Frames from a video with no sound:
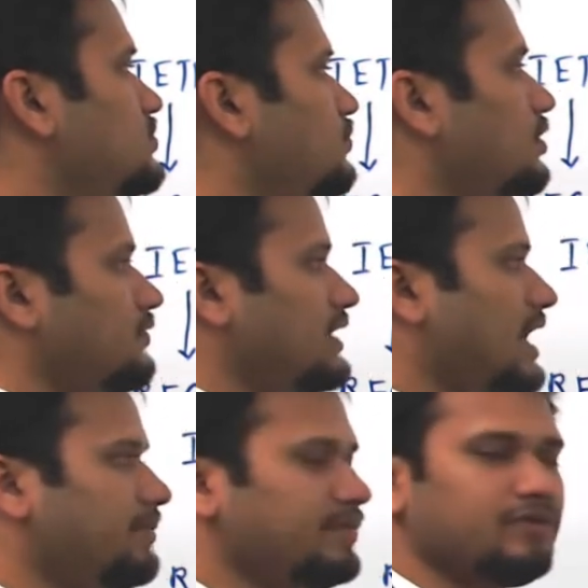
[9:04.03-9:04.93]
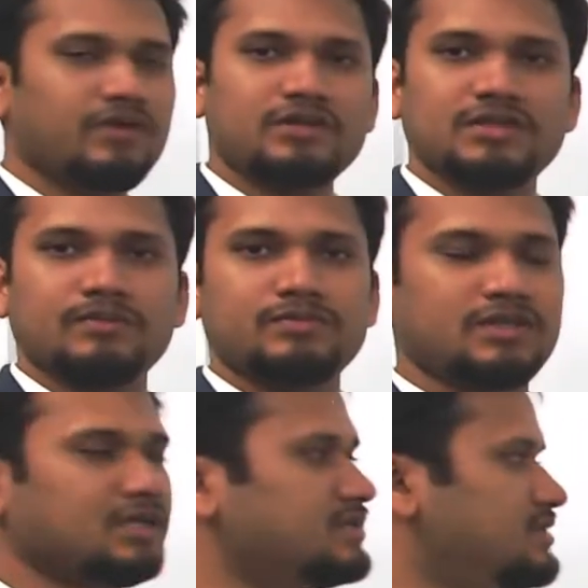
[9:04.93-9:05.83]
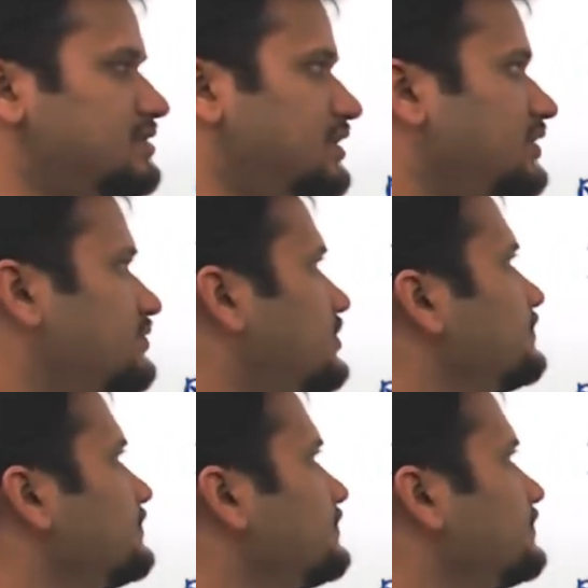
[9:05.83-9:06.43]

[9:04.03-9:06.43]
what will happen when something is received.